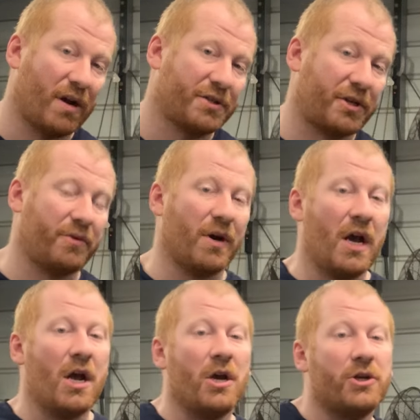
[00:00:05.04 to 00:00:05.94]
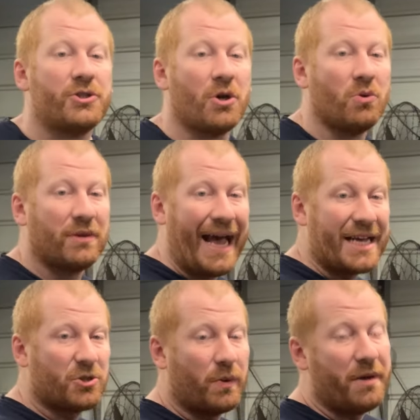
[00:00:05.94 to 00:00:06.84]
Rescue. So
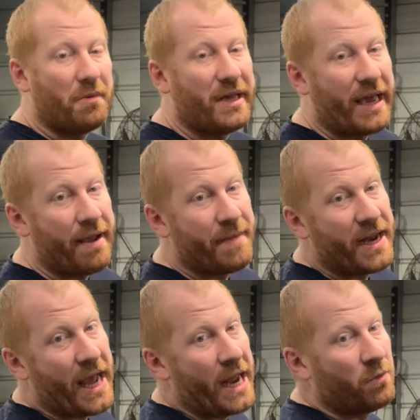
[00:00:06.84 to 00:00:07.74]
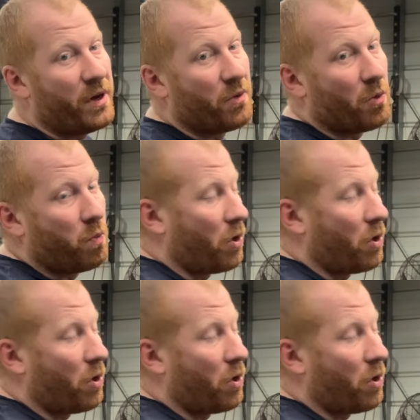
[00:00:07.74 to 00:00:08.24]
last week we came in and we were